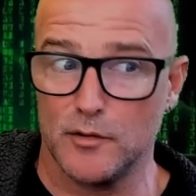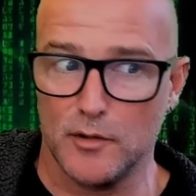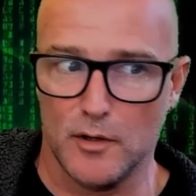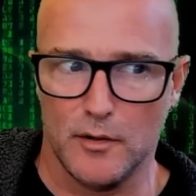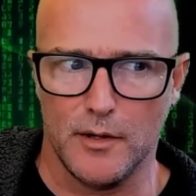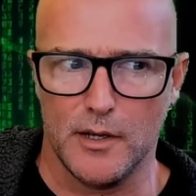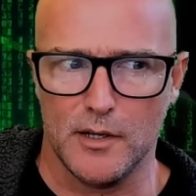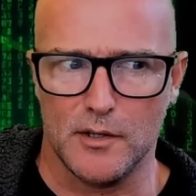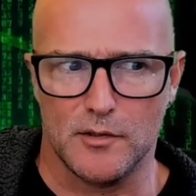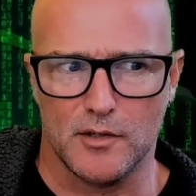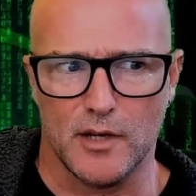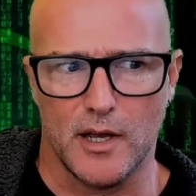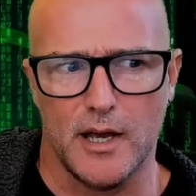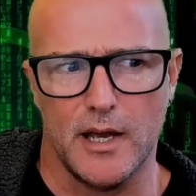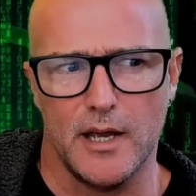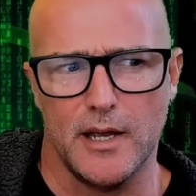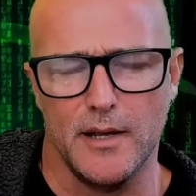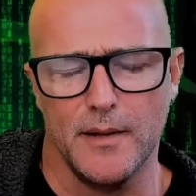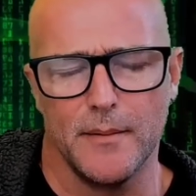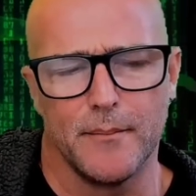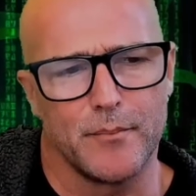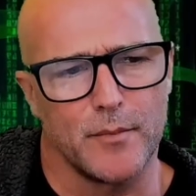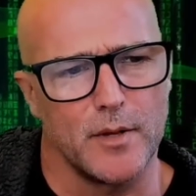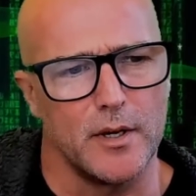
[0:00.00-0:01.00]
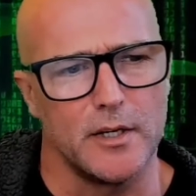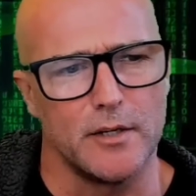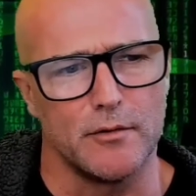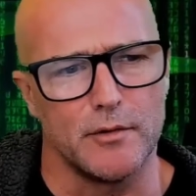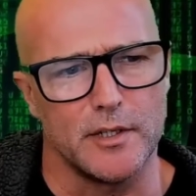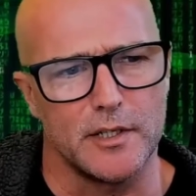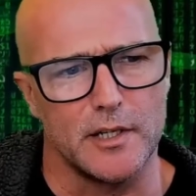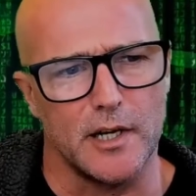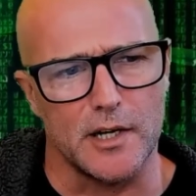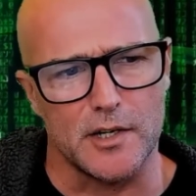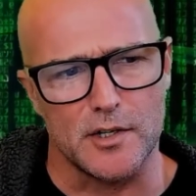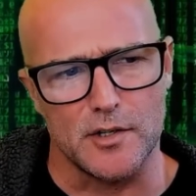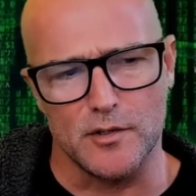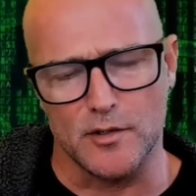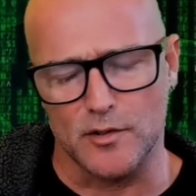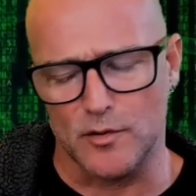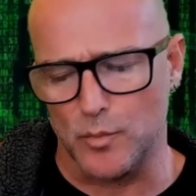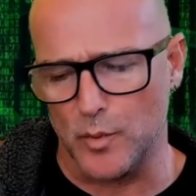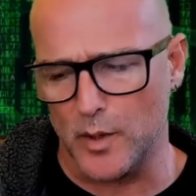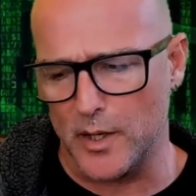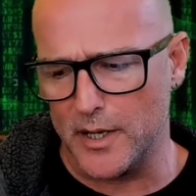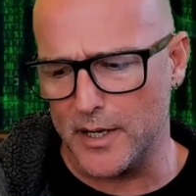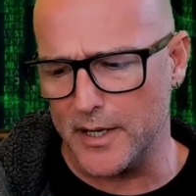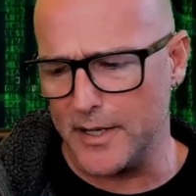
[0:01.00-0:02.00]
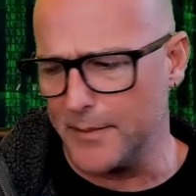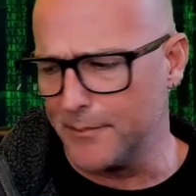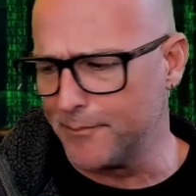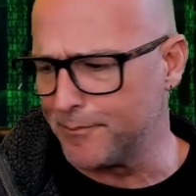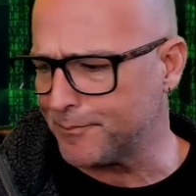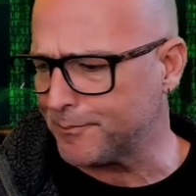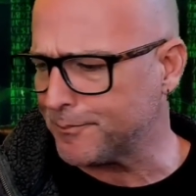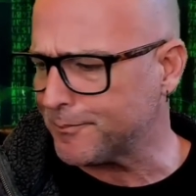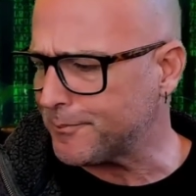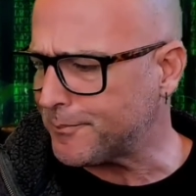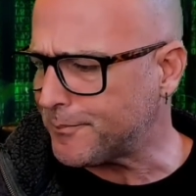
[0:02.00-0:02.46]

so they say, in a reductionist way.